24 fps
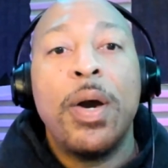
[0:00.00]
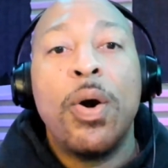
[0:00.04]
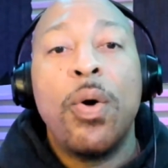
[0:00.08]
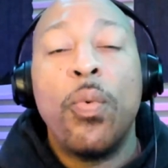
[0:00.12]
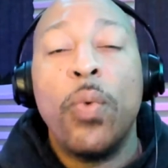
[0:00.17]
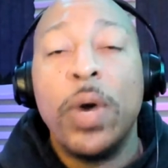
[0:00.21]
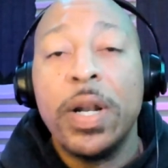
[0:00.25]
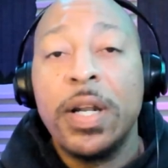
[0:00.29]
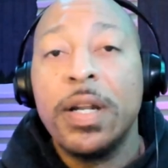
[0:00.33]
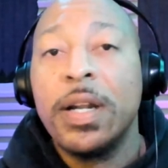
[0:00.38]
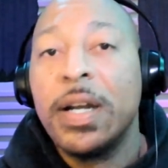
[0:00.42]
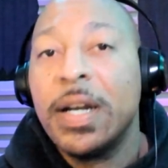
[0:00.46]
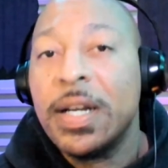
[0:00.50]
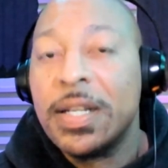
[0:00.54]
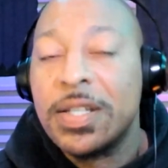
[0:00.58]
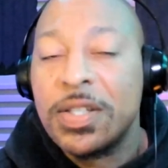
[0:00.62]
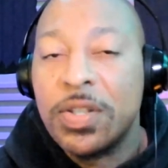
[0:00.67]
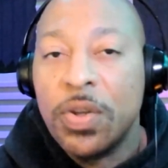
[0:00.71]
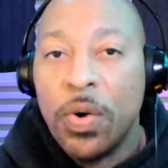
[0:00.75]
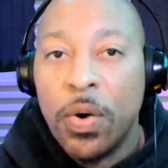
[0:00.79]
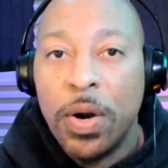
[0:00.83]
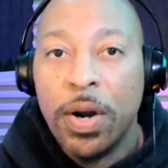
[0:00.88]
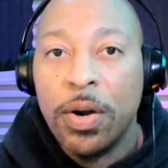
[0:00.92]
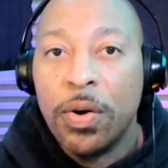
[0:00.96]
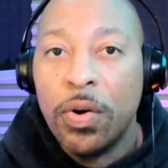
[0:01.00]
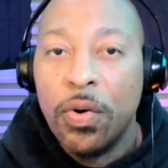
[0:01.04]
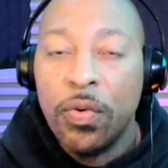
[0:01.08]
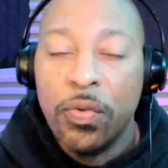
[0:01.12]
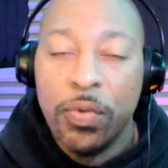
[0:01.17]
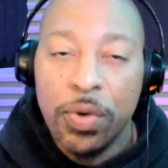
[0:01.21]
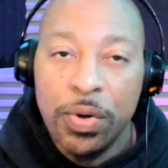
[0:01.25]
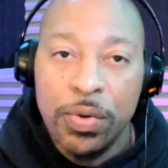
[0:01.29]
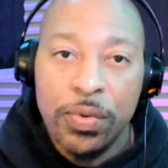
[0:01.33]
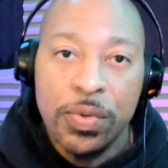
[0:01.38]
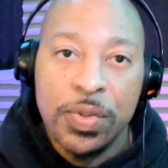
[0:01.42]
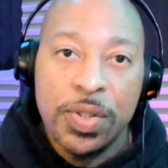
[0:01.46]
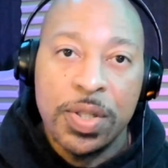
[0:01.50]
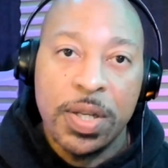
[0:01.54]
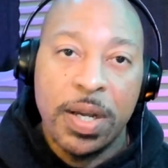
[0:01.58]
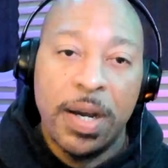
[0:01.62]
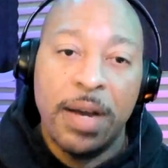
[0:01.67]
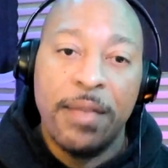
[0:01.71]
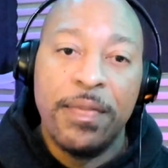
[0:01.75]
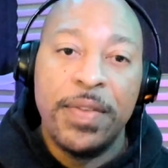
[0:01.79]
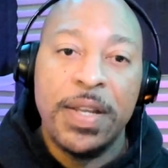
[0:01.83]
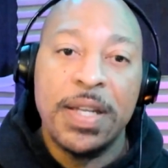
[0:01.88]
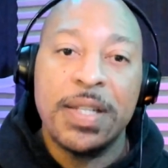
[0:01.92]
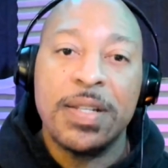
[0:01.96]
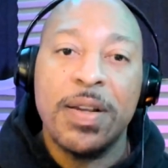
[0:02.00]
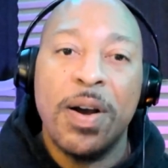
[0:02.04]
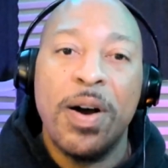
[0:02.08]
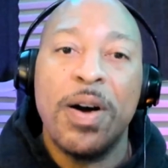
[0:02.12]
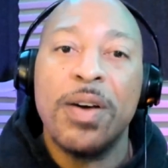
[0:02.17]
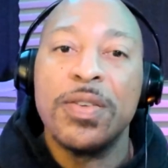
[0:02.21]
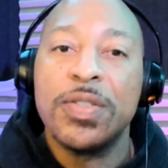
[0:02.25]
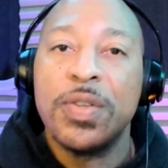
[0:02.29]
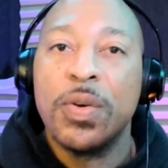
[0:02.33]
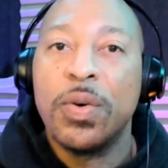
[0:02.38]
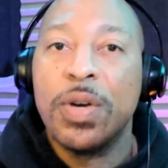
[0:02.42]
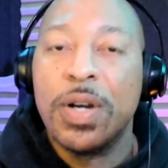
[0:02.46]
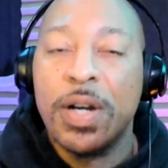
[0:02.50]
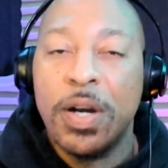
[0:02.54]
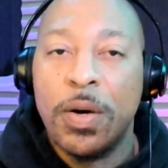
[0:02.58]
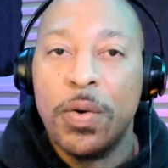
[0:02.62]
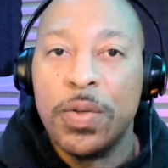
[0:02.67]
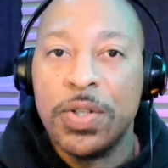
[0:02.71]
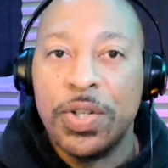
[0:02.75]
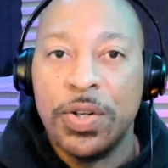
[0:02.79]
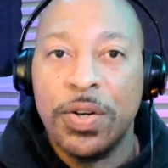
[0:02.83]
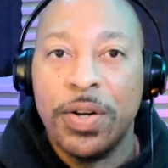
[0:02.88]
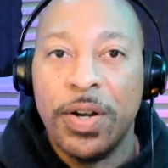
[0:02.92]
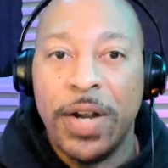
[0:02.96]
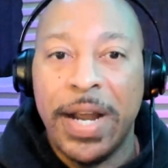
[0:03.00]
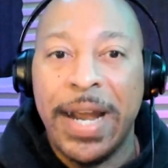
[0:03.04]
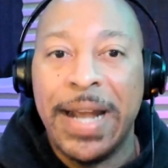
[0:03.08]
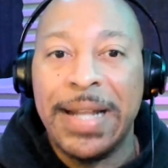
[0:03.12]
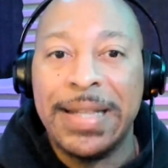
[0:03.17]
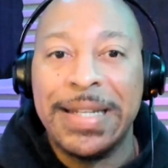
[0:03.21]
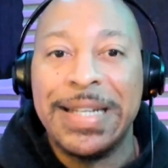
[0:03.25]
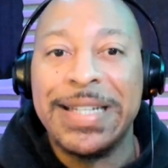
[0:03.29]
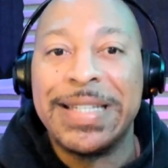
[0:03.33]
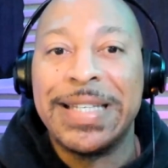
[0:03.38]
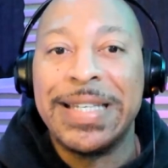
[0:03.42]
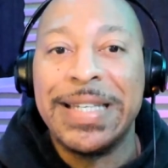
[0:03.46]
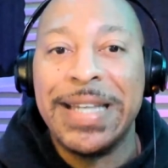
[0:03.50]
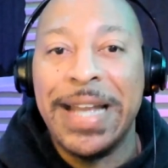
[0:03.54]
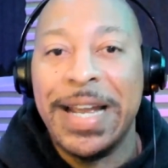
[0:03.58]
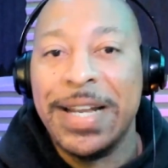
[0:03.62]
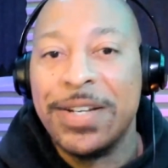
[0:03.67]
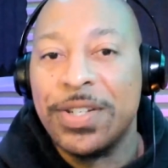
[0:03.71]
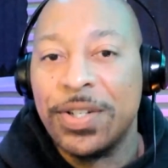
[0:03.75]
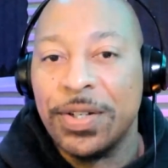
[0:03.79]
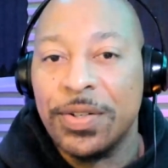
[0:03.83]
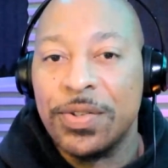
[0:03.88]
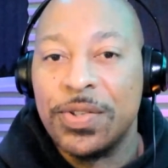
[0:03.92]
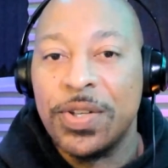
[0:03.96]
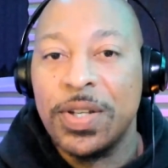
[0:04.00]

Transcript: What are the historical roots of this hustle culture and this nature?